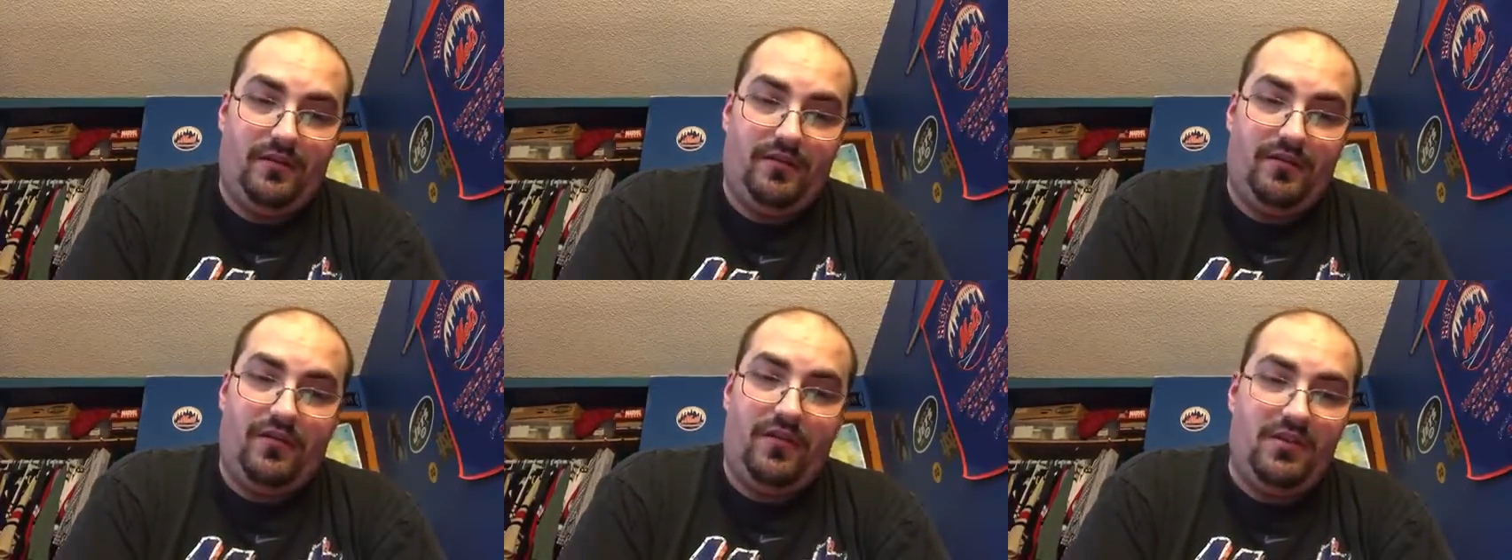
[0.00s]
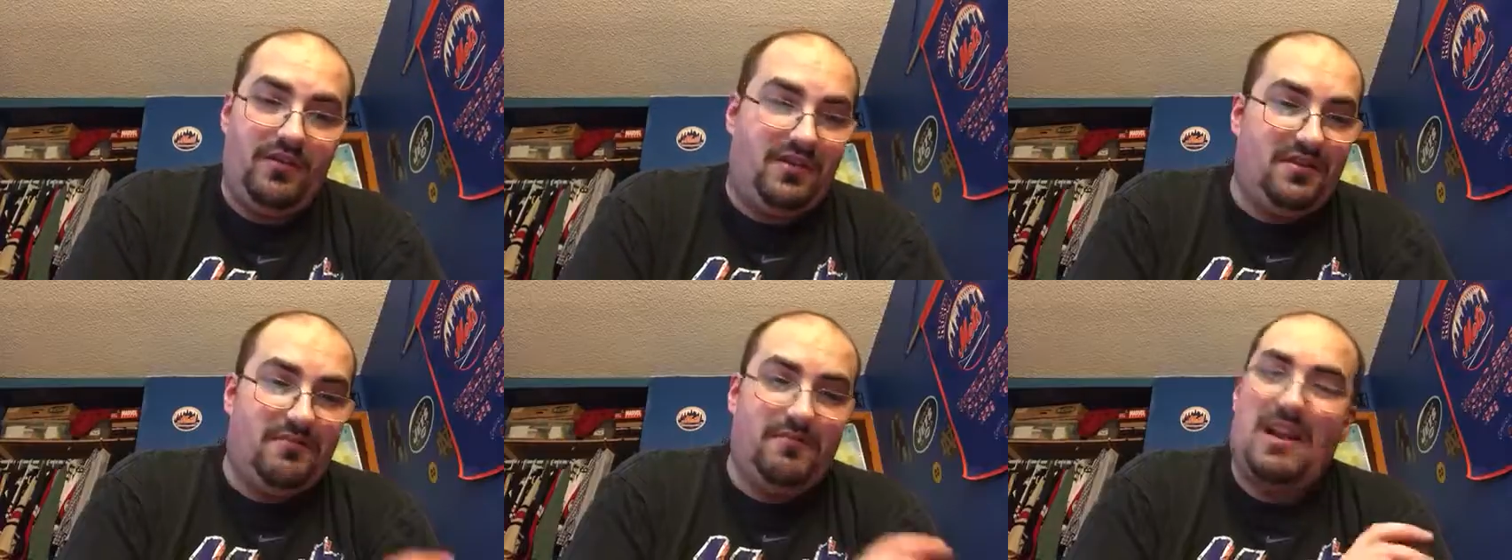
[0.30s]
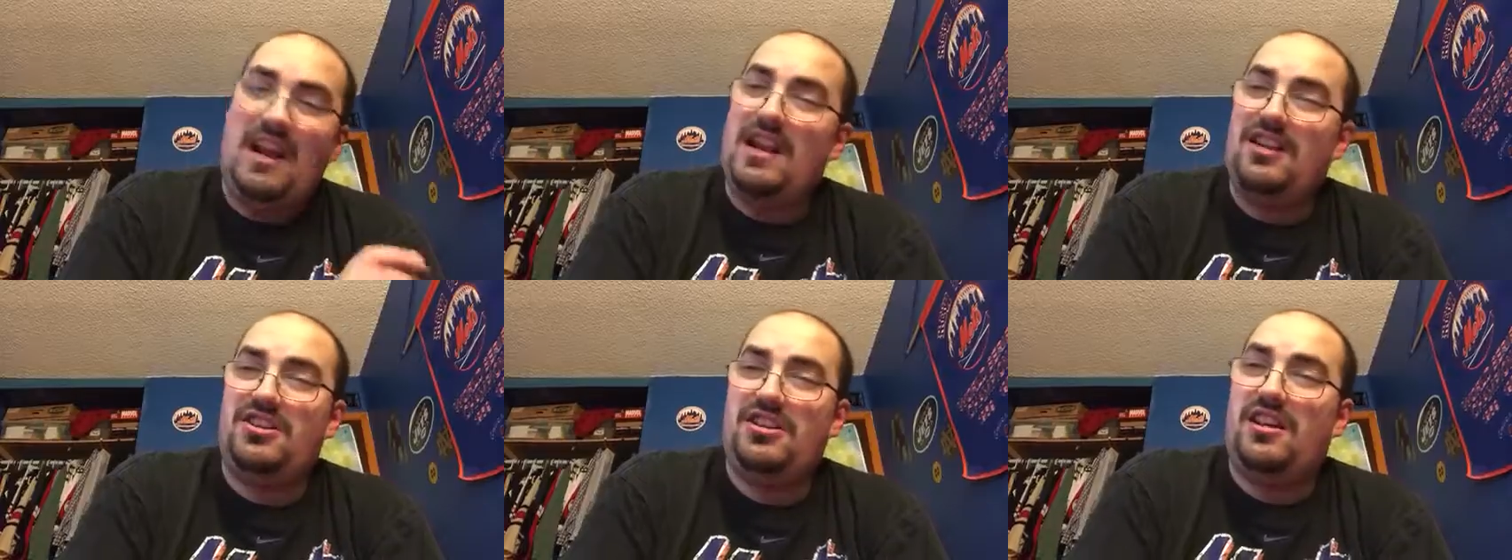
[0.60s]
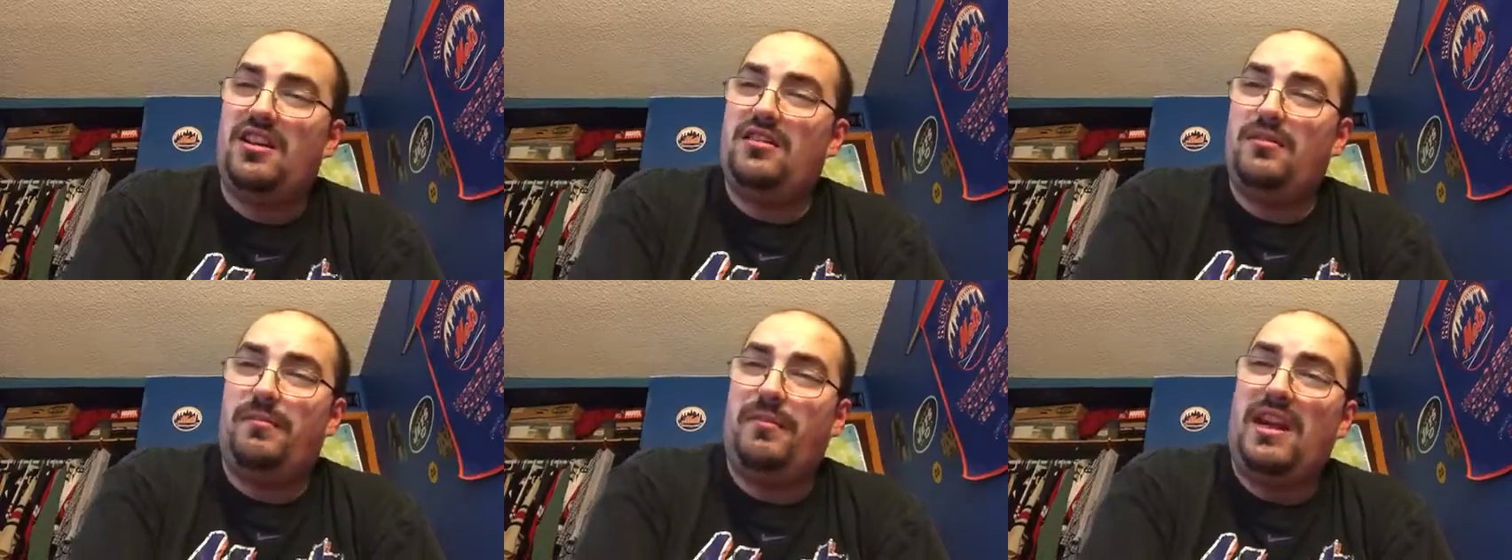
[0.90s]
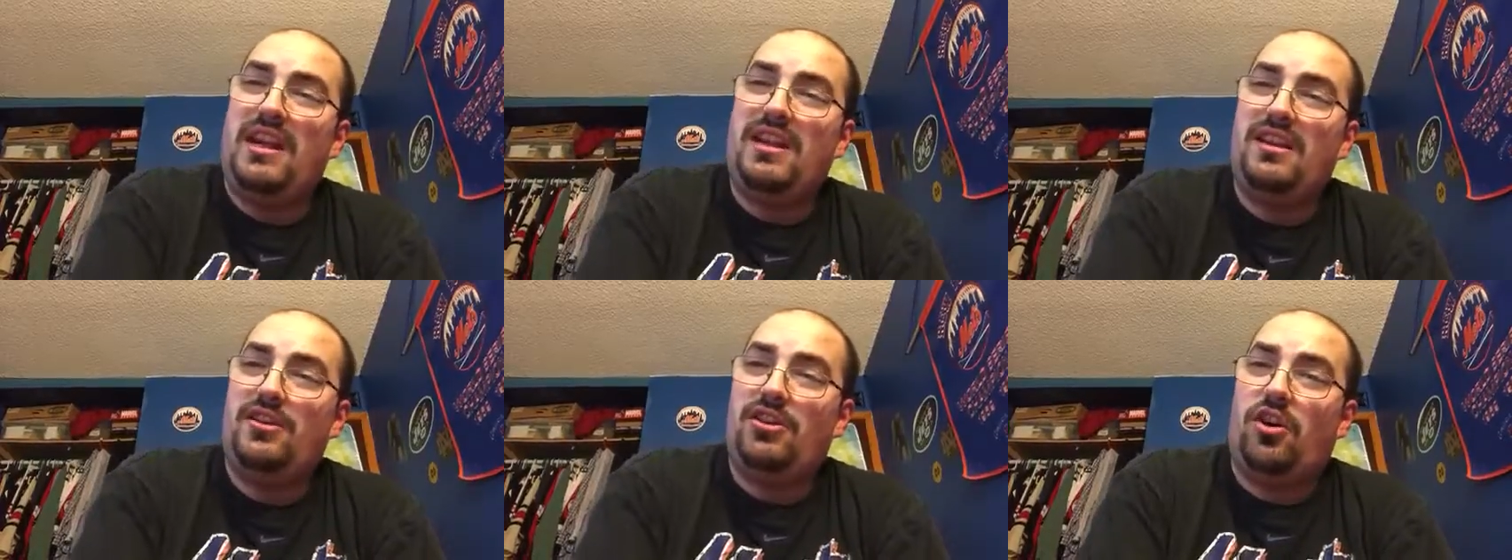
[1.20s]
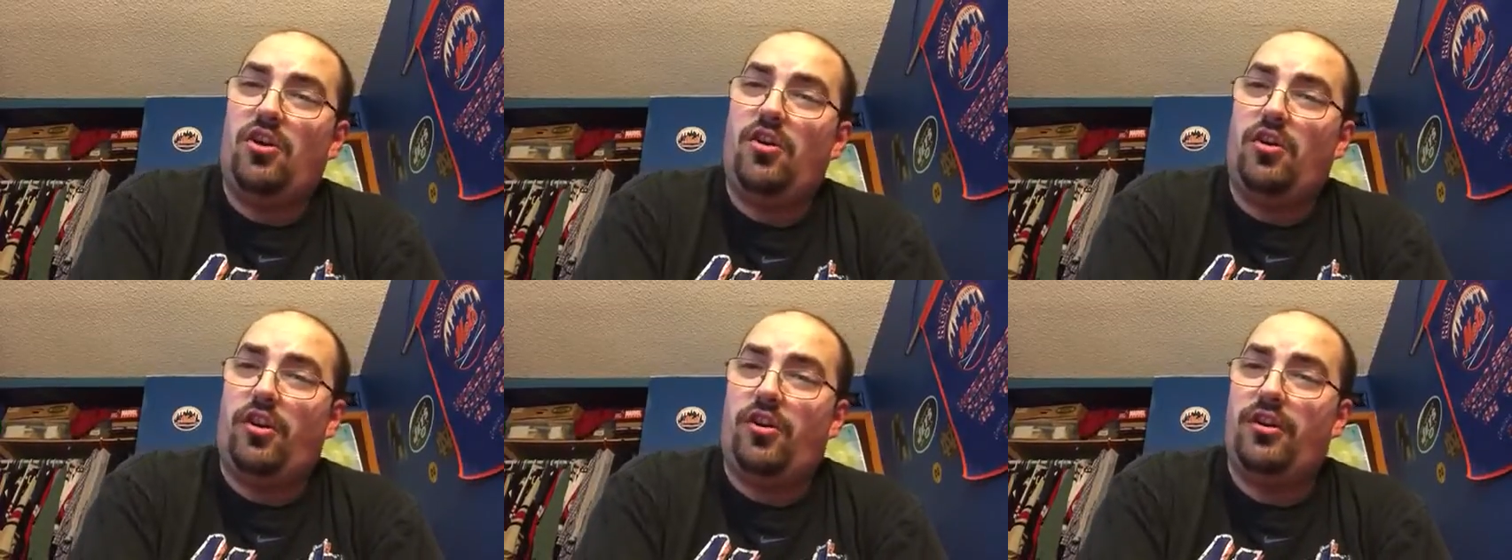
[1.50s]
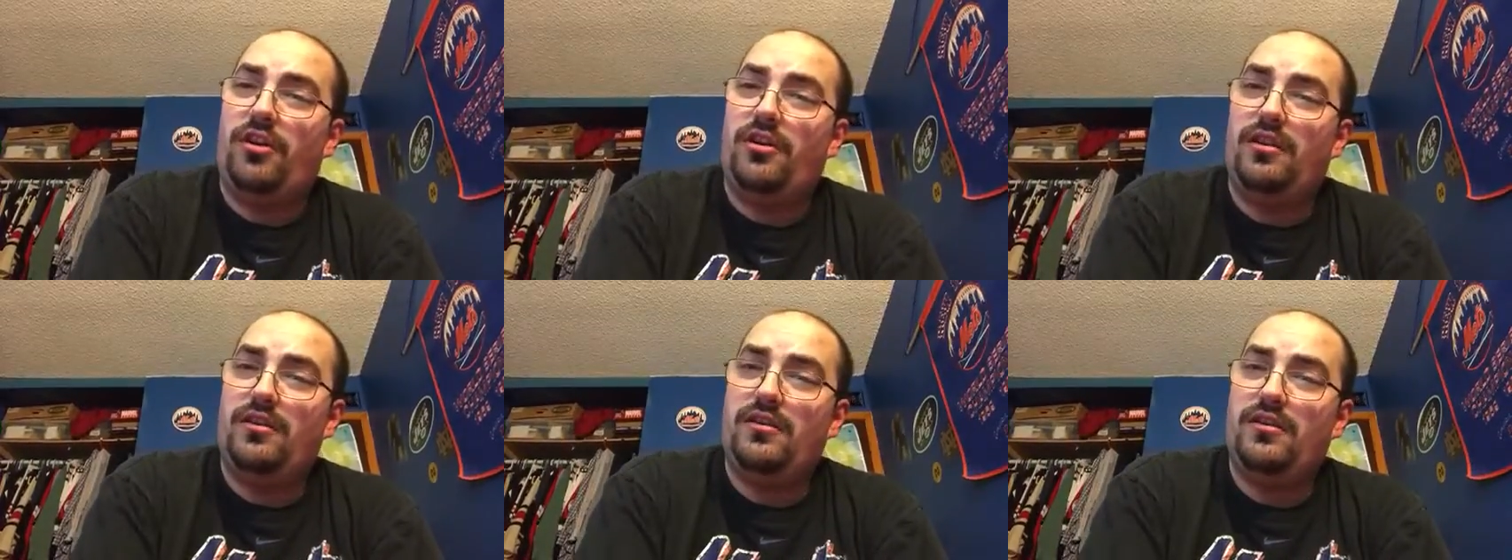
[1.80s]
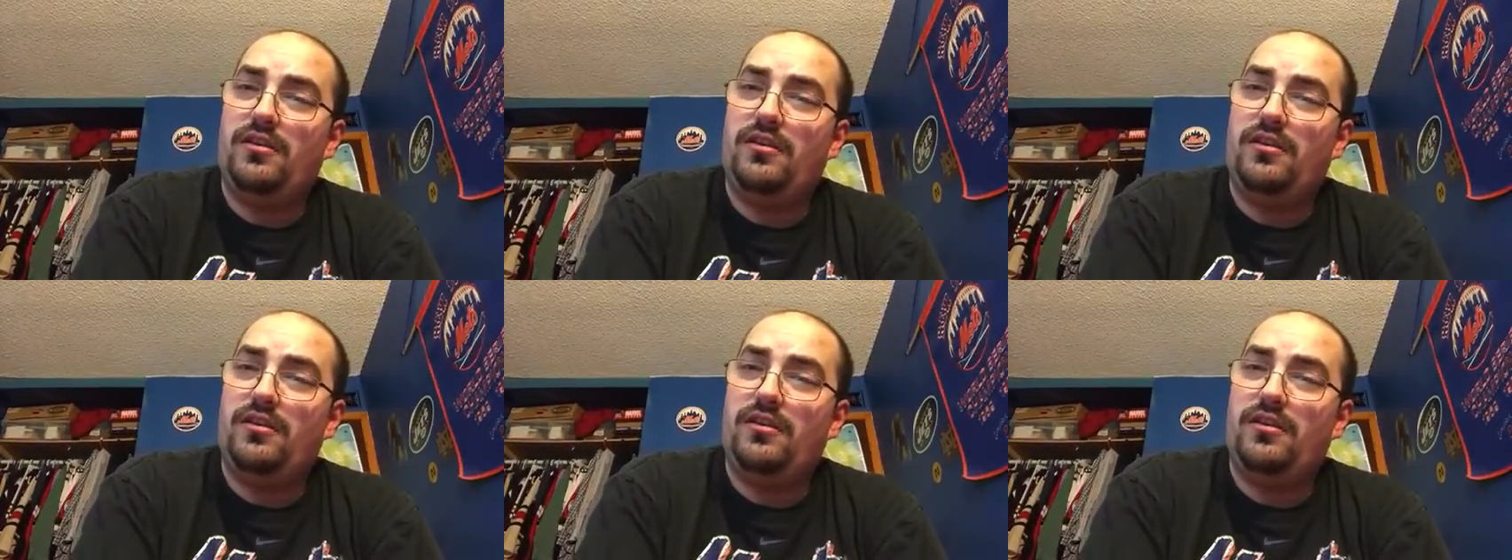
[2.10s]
First match on the main card.